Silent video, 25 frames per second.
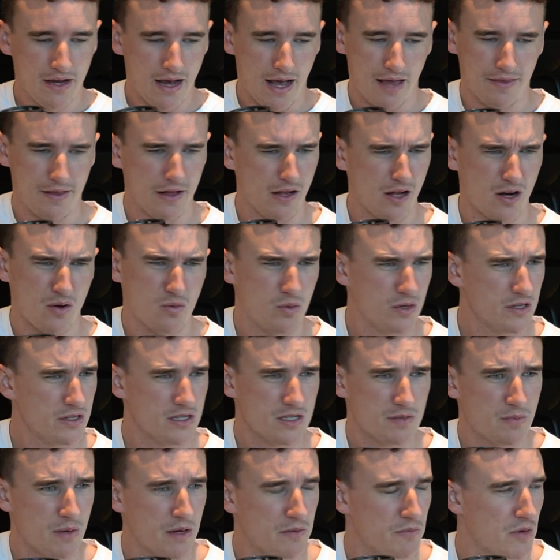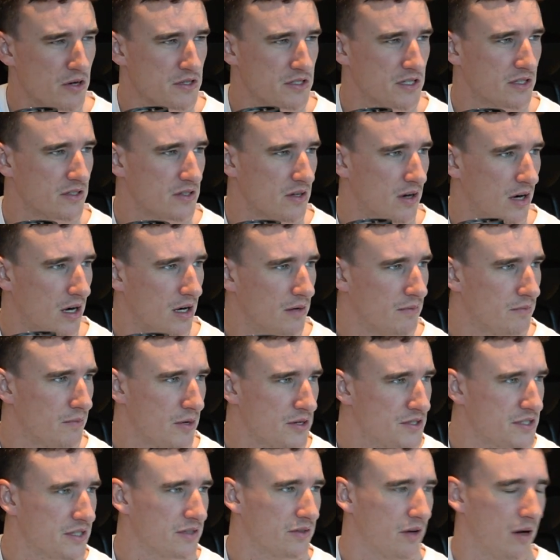and they're like, "What do you spend most of
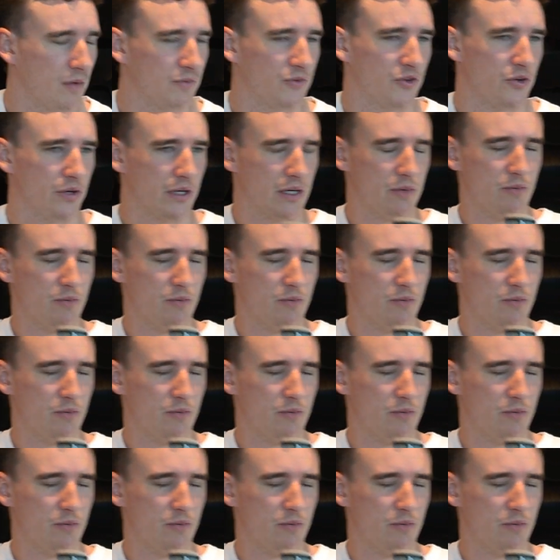your time doing?"